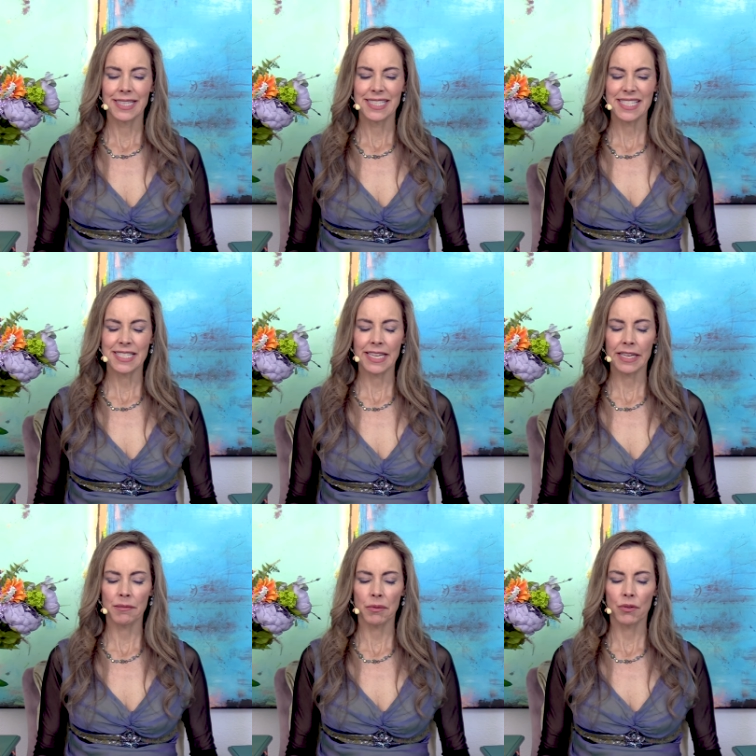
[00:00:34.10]

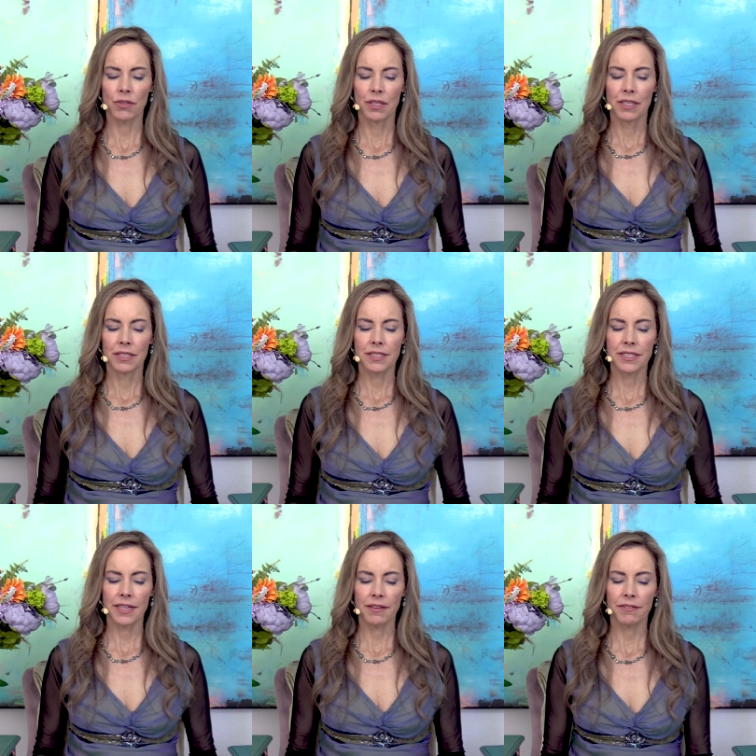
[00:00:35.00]
stable,
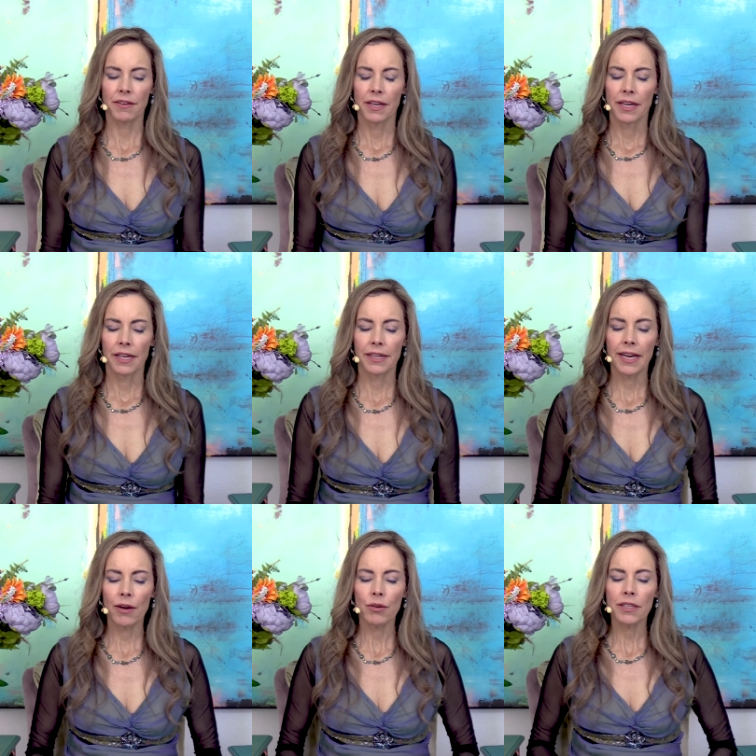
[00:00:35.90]
safe. And
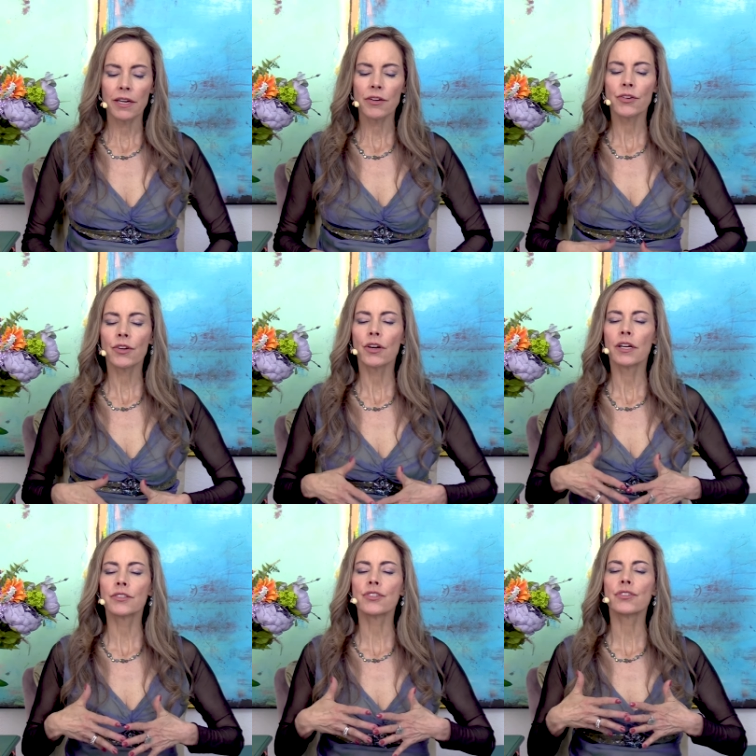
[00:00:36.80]
now allow your
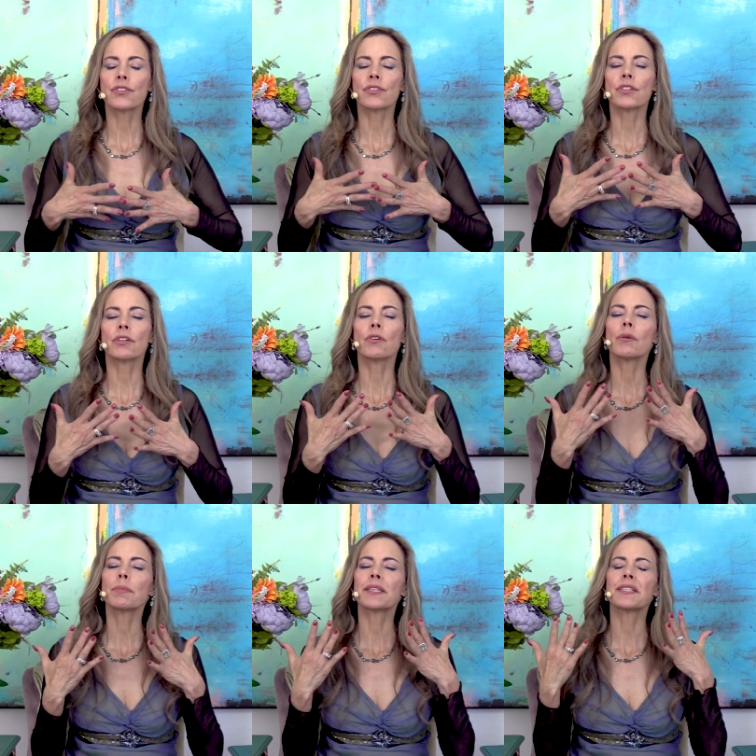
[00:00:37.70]
consciousness to go
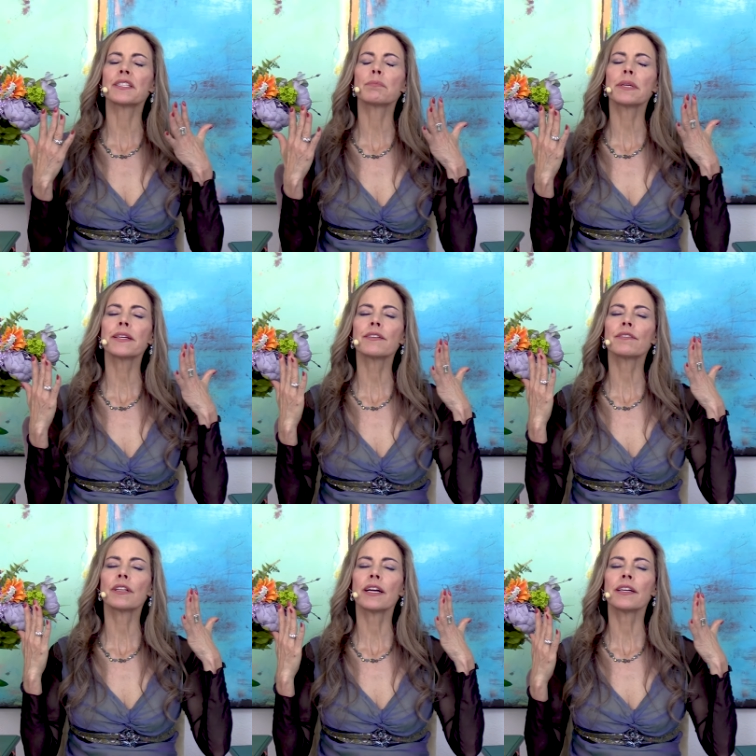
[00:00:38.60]
up at the speed of
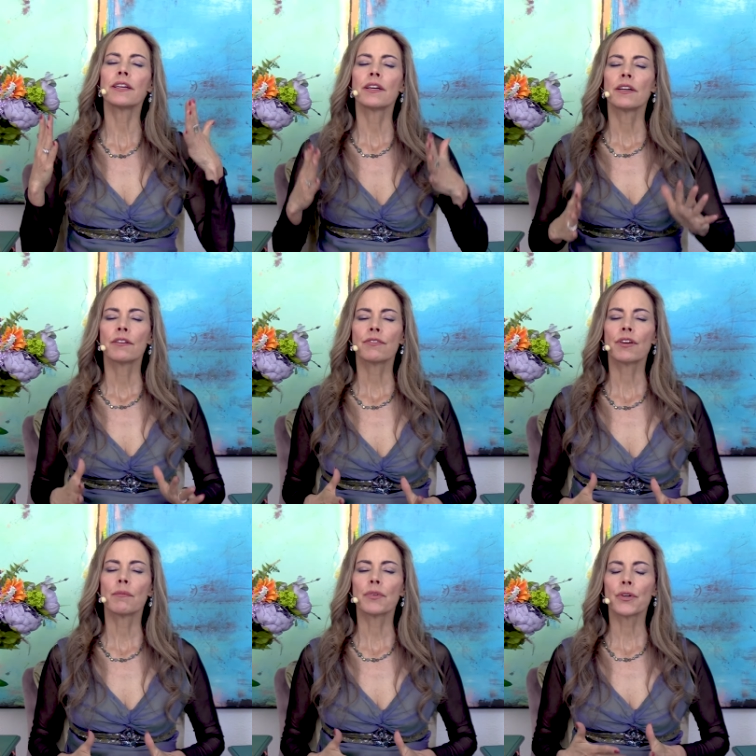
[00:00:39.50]
light
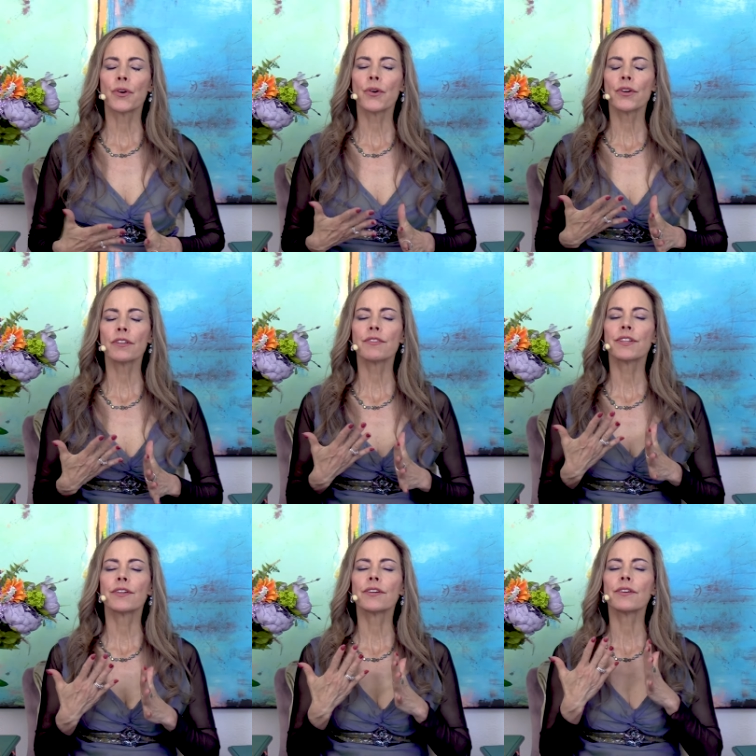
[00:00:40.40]
from the core of
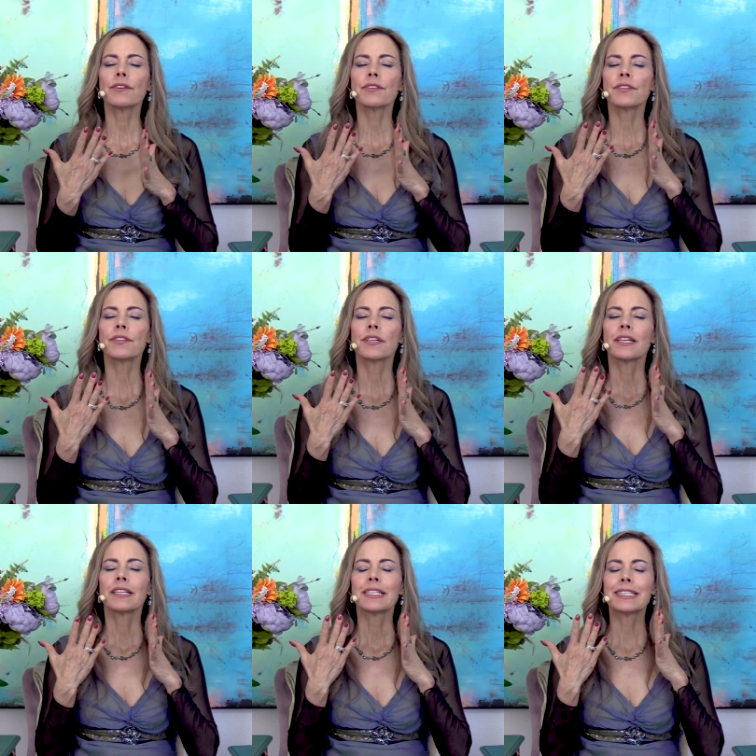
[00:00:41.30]
the earth
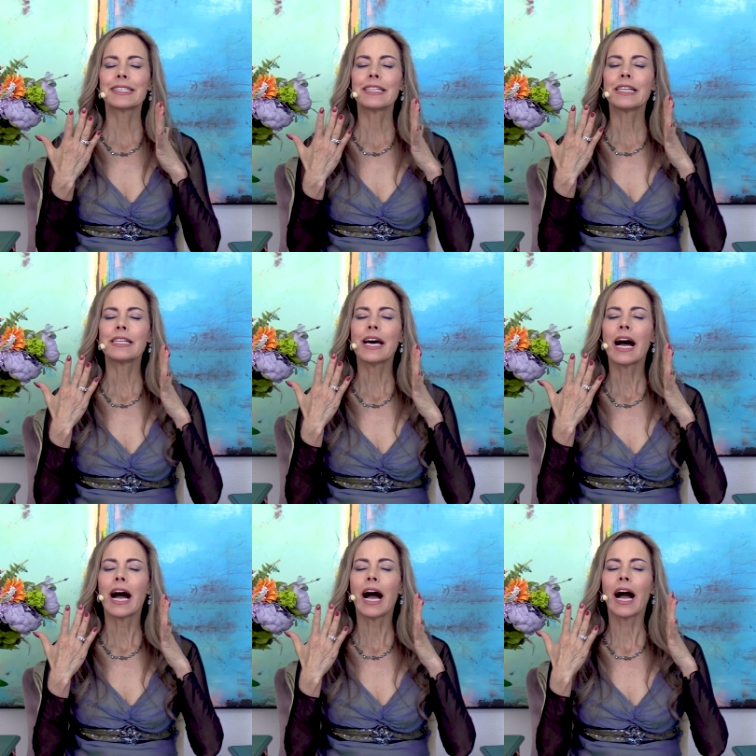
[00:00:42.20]

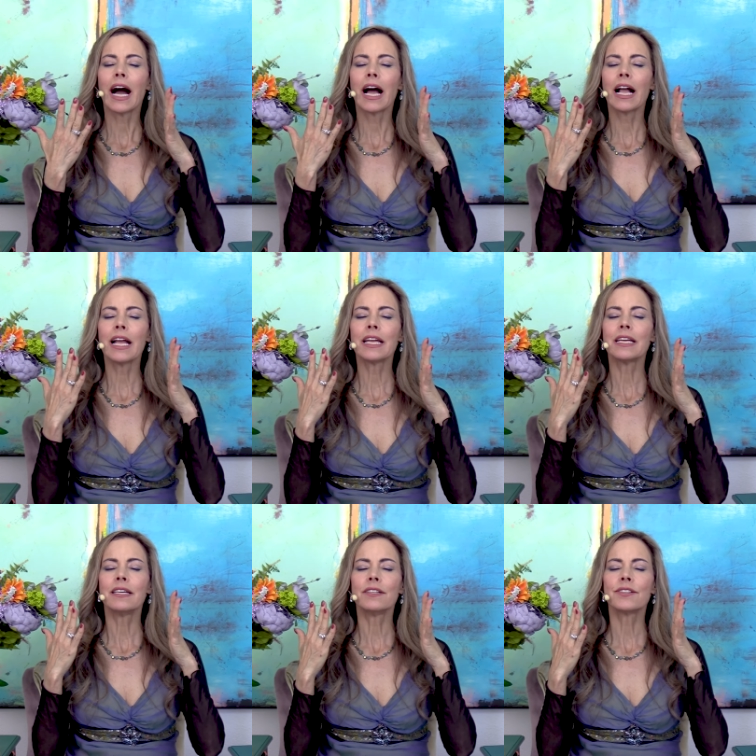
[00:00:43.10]
high
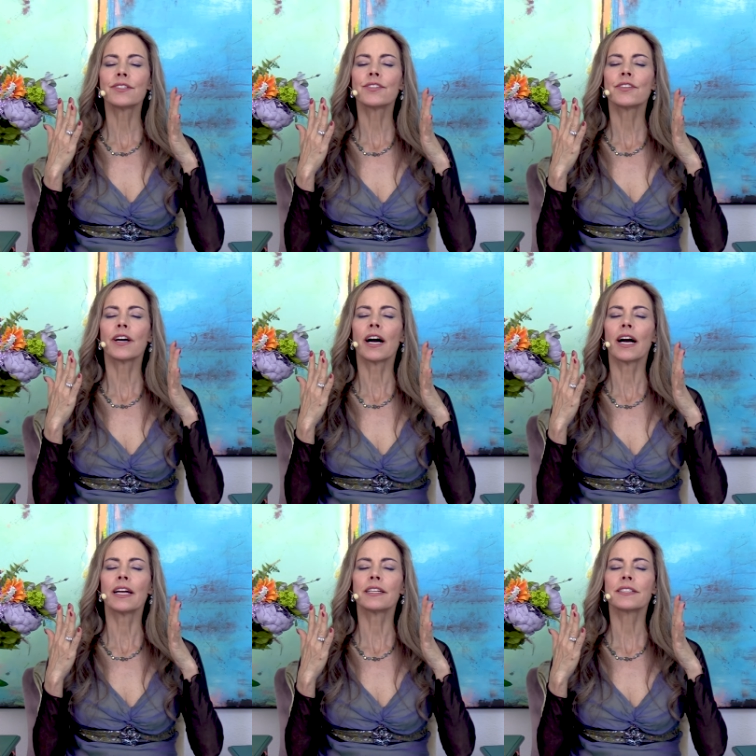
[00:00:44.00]
into the
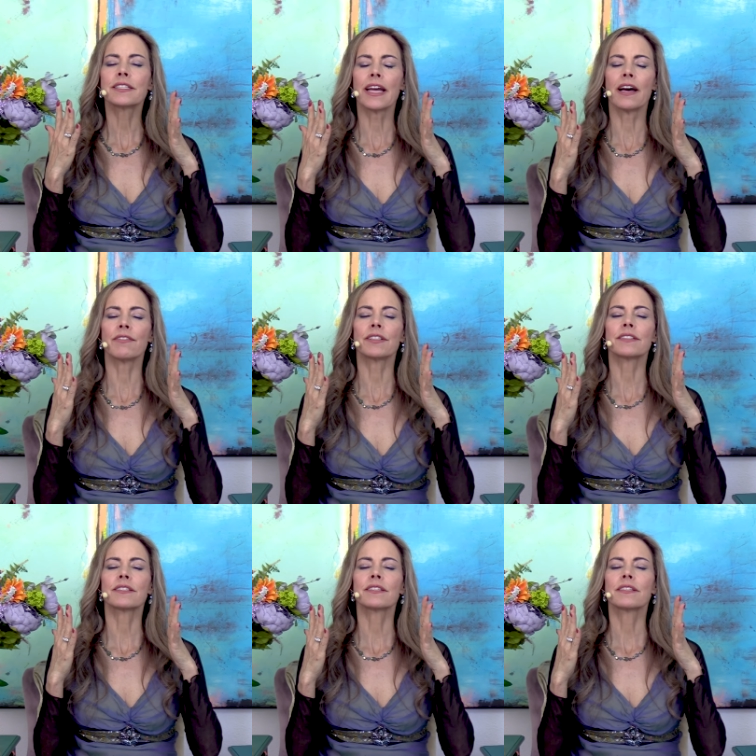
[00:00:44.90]
highest
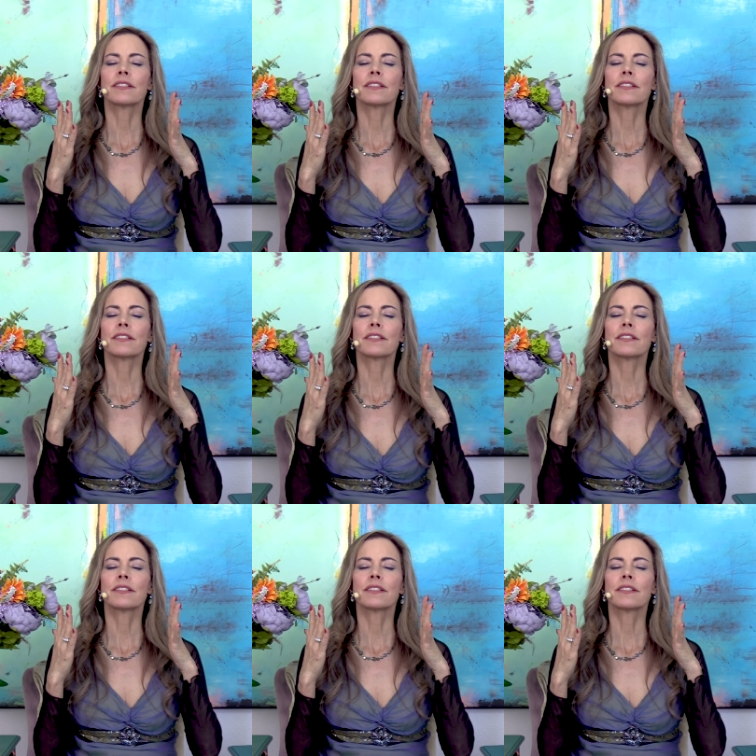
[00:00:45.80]
heavens,